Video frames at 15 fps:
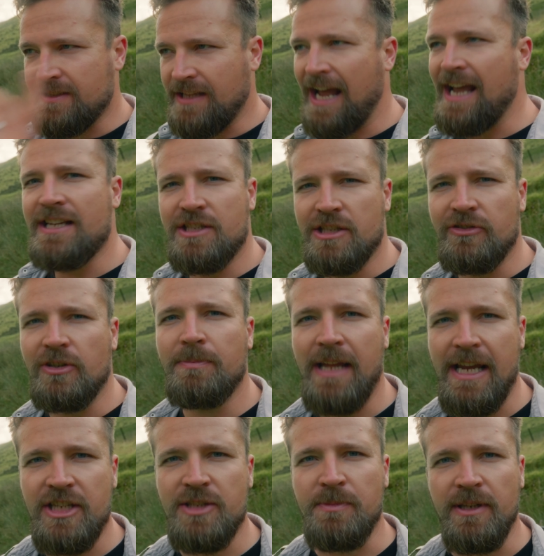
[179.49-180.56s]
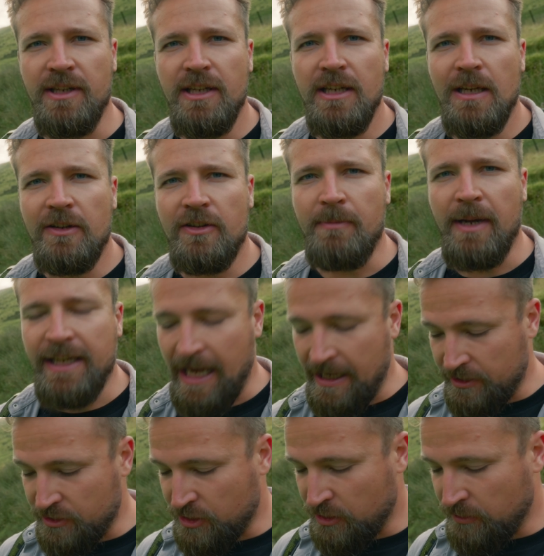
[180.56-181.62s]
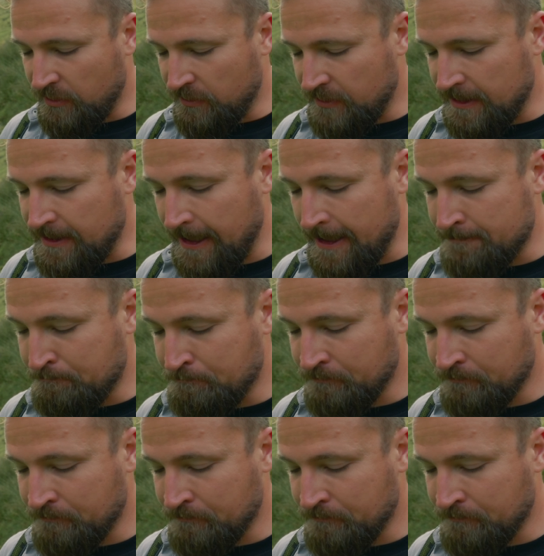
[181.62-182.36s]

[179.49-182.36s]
that is the replacement for my Canon 250D.